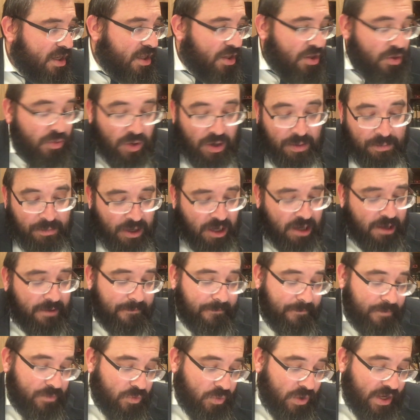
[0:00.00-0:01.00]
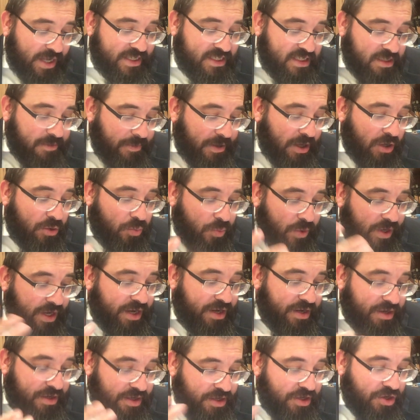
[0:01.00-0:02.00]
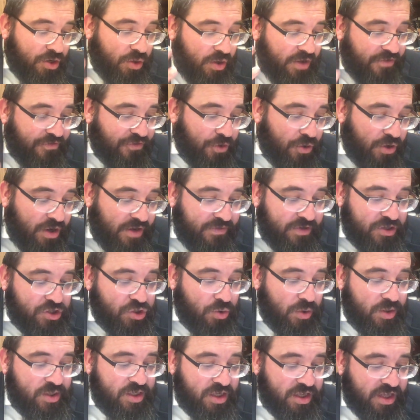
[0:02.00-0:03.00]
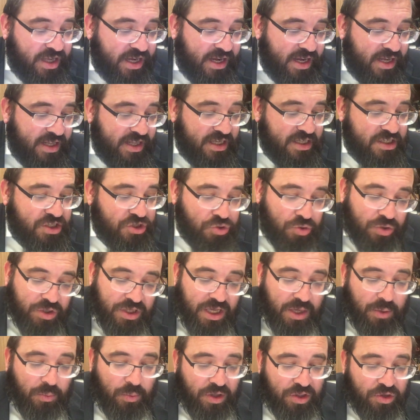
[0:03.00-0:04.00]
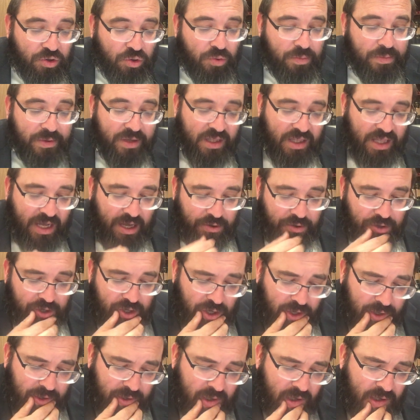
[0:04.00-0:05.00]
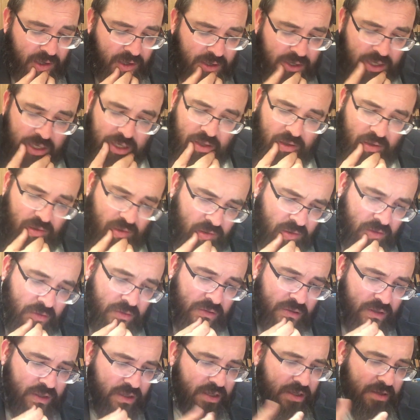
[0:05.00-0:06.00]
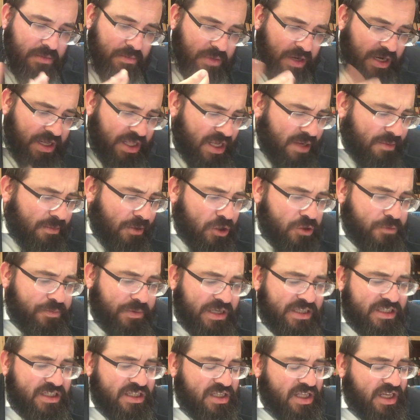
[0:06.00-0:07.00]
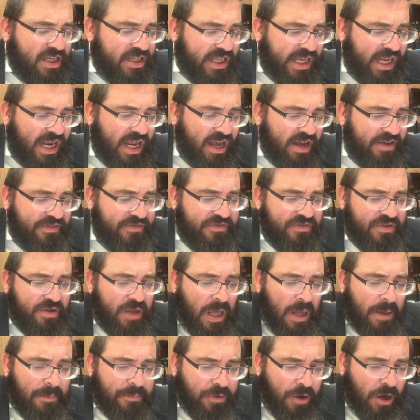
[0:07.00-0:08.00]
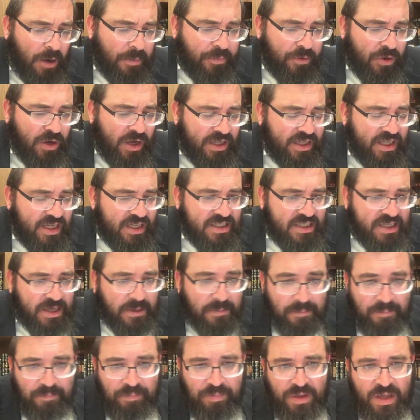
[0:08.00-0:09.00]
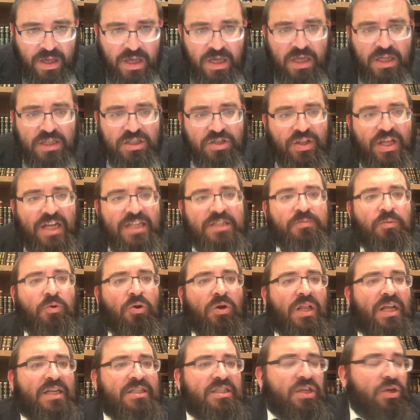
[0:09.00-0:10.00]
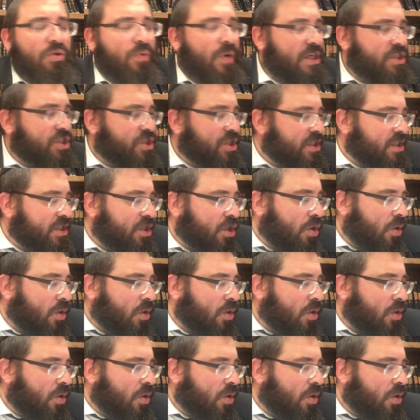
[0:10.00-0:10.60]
The Rama writes about when if you don't have a choice to take hadas shoteh, whether it will be allowed or not. But I think most places they did have proper hadassim. So that's more or less the questions.